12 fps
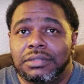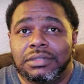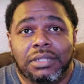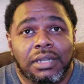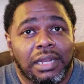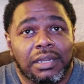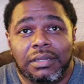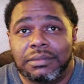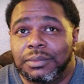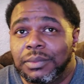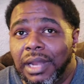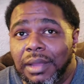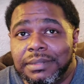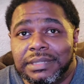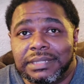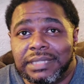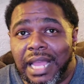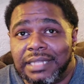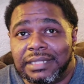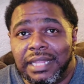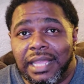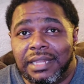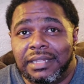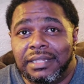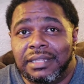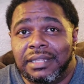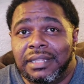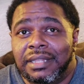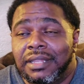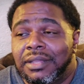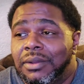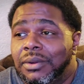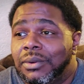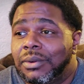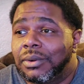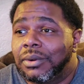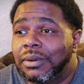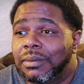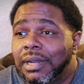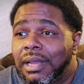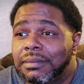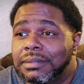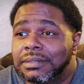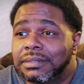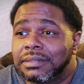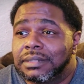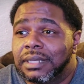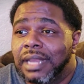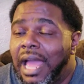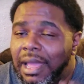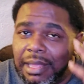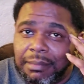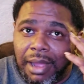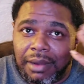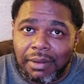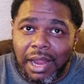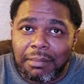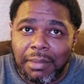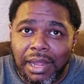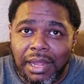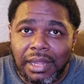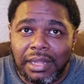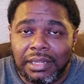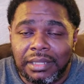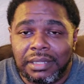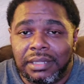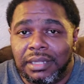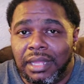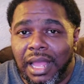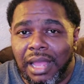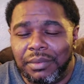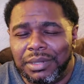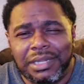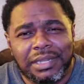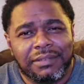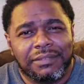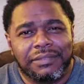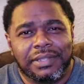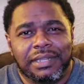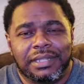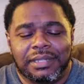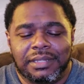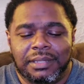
So I know when I was intoxicated or when I was not in my right mind, I really didn't feel it.